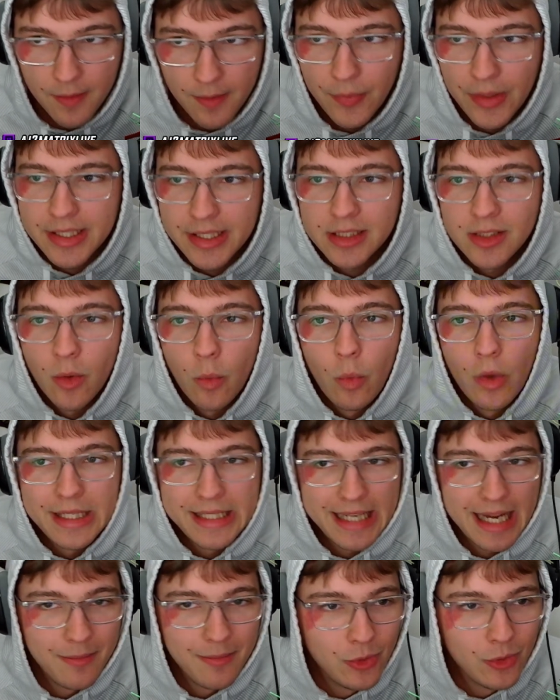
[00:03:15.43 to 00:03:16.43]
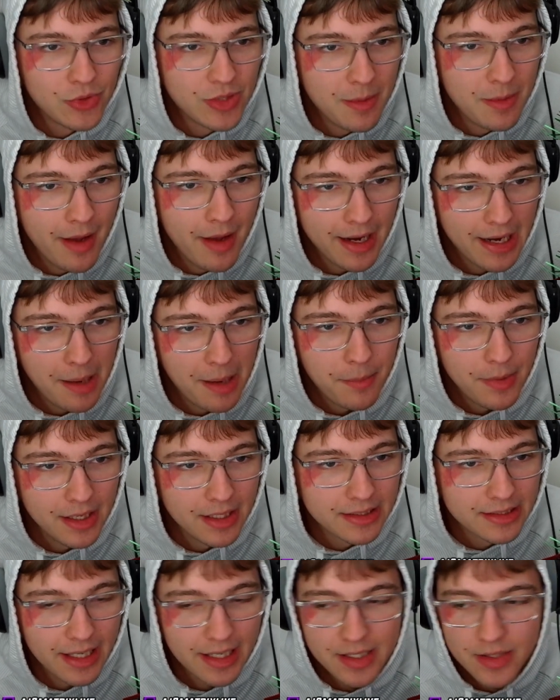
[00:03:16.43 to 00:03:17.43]
It's like the one time you'll see Mega Knight being
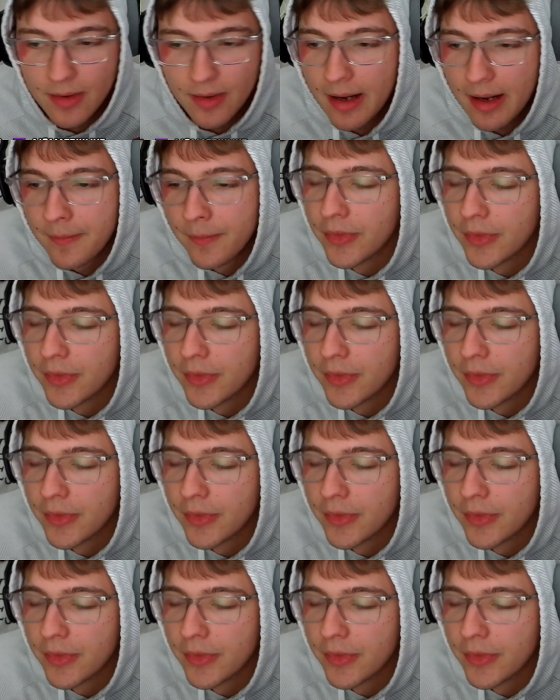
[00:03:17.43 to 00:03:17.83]
satisfying.